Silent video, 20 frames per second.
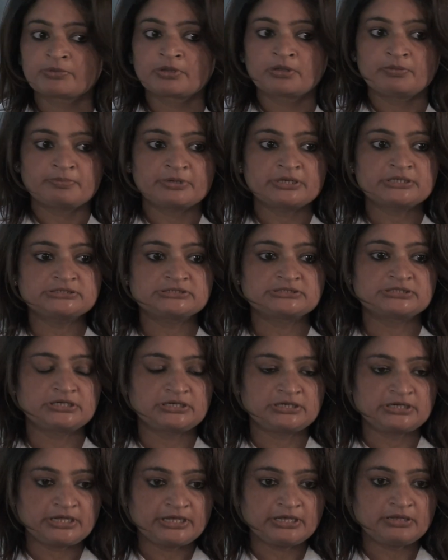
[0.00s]
Because the
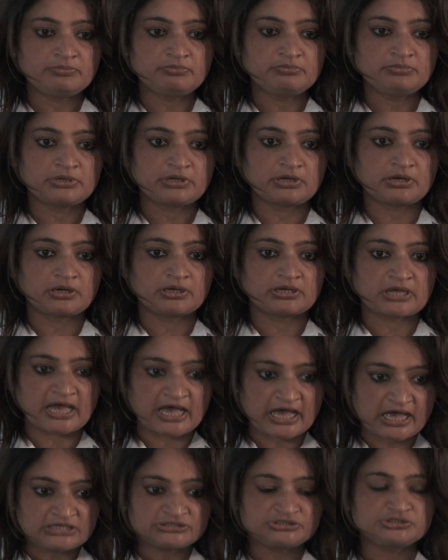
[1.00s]
team
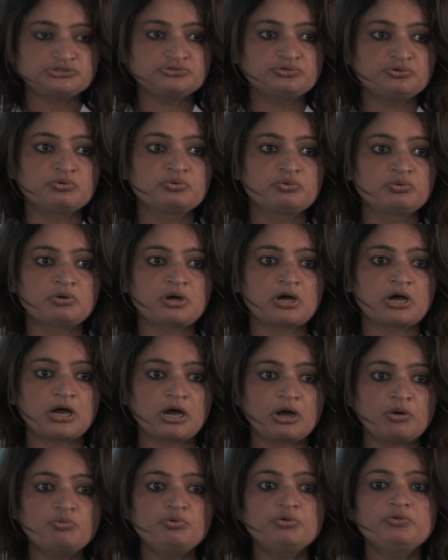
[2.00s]
has to know
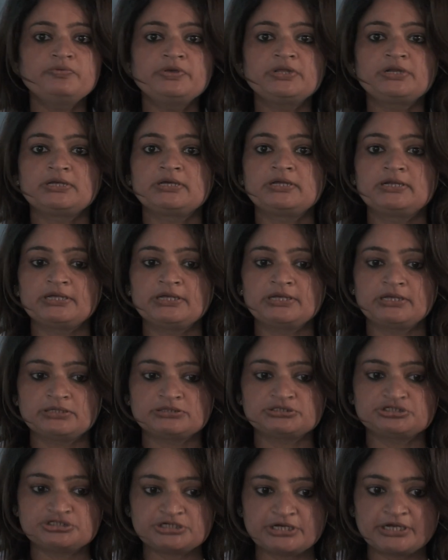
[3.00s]
how do we
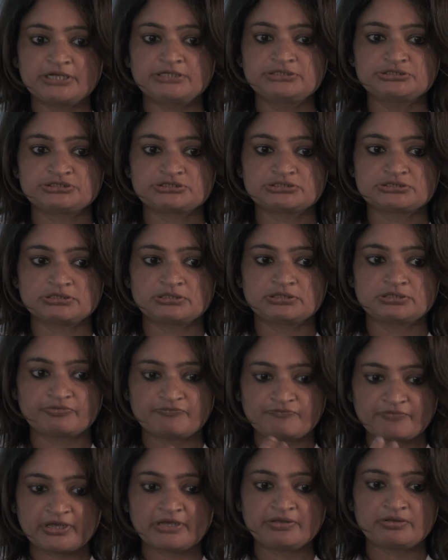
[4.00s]
really change the
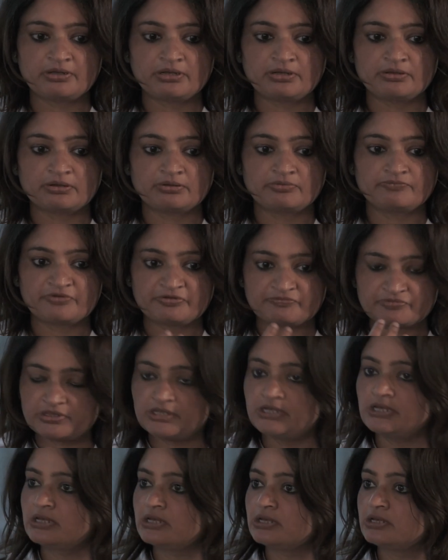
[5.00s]
way we
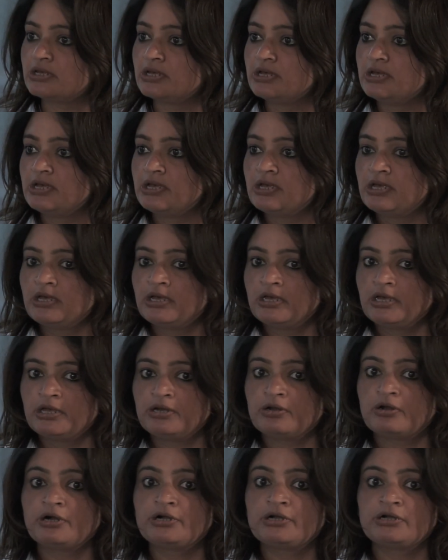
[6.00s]
think
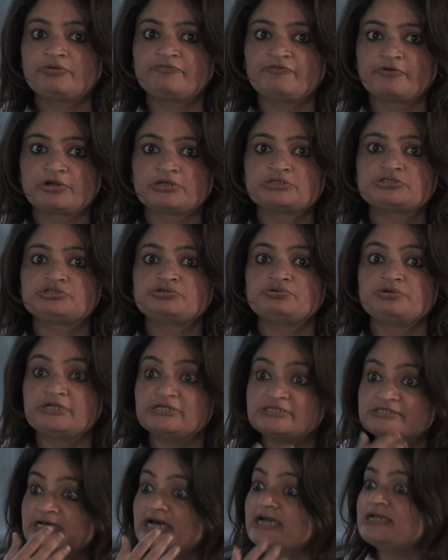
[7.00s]
in order for us to
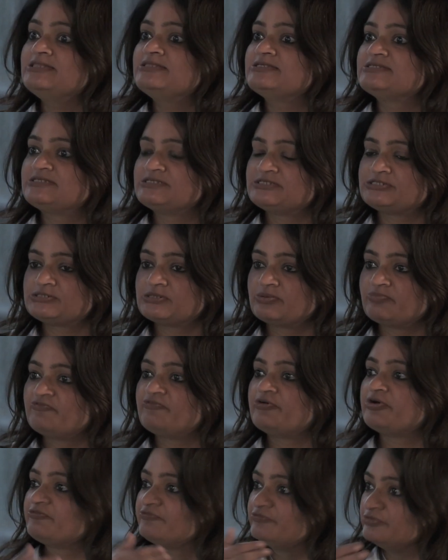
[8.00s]
design the system
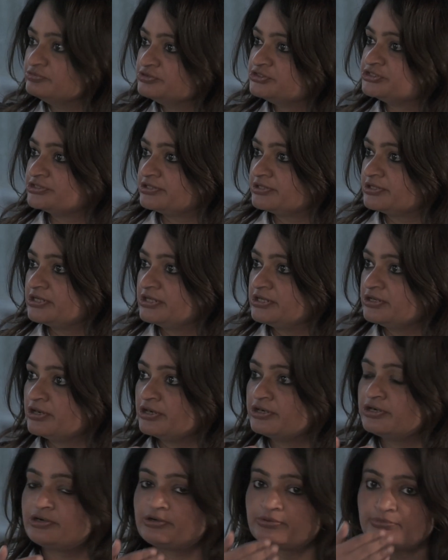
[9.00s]
for future, in
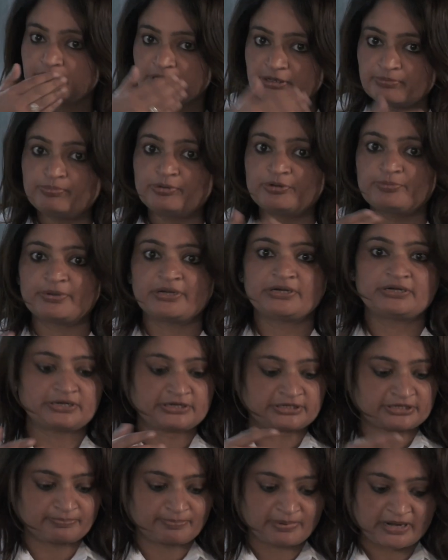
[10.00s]
order to implement
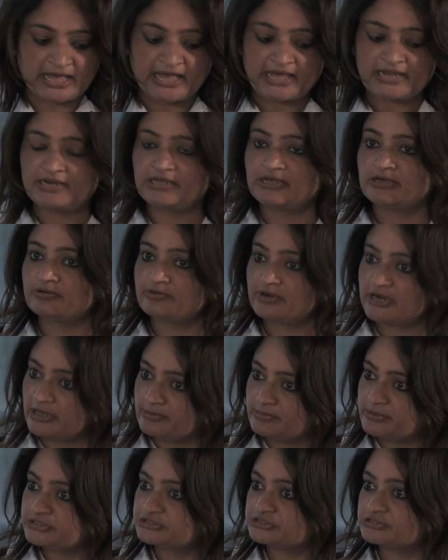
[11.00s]
it, the planning,
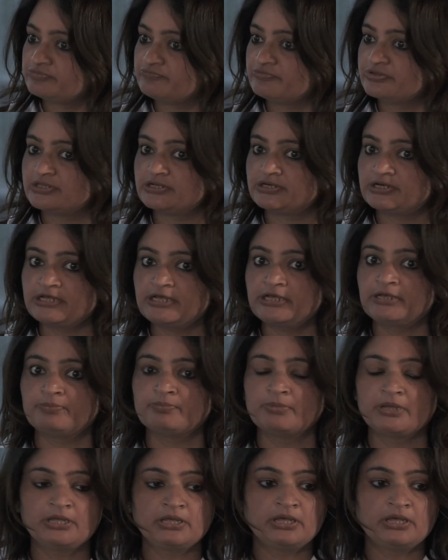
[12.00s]
collaboration with the
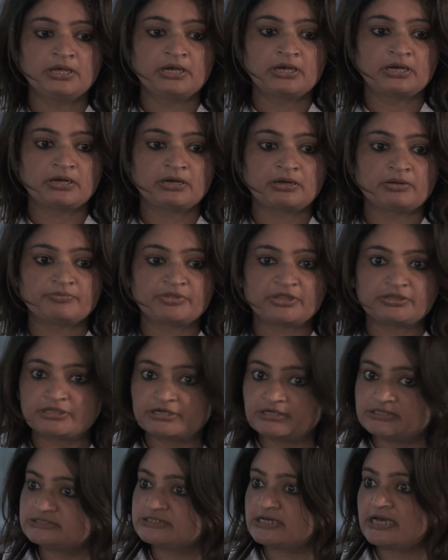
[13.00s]
team, uh, and the
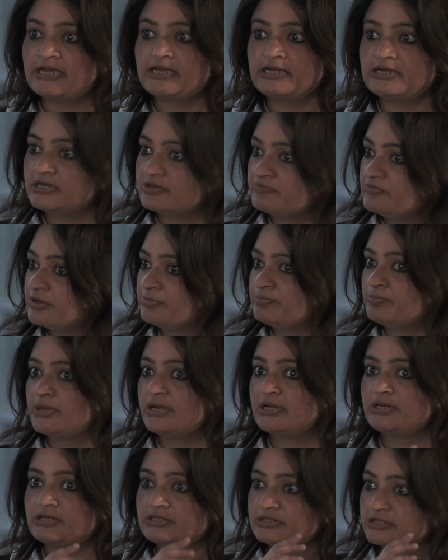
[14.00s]
design,
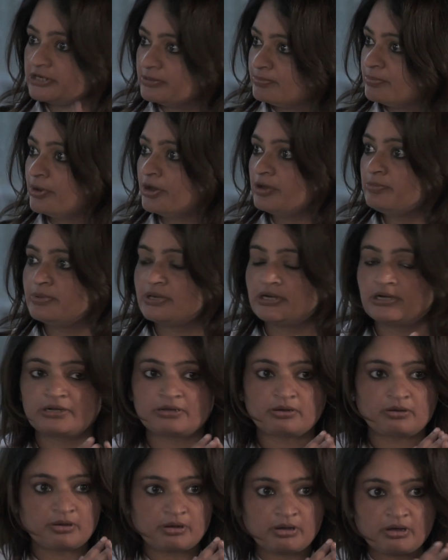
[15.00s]
development, and the deployment,
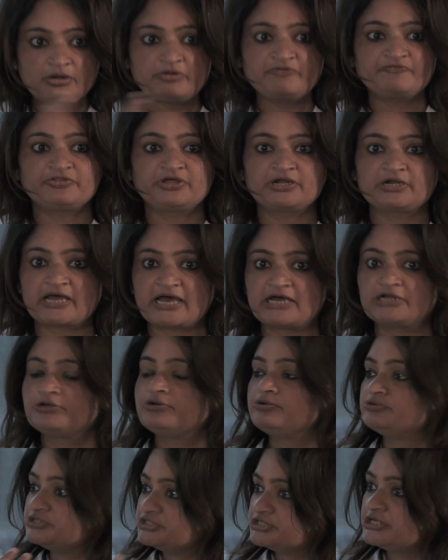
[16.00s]
all of that had
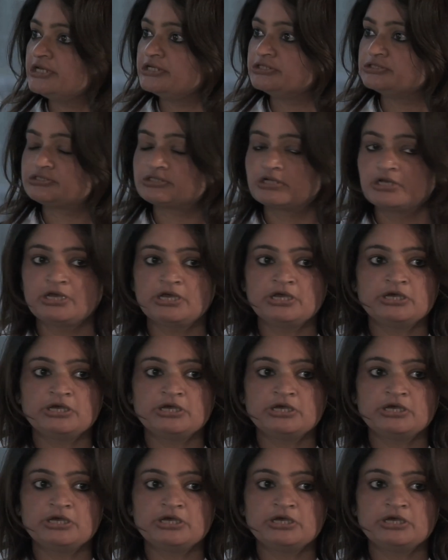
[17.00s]
to change.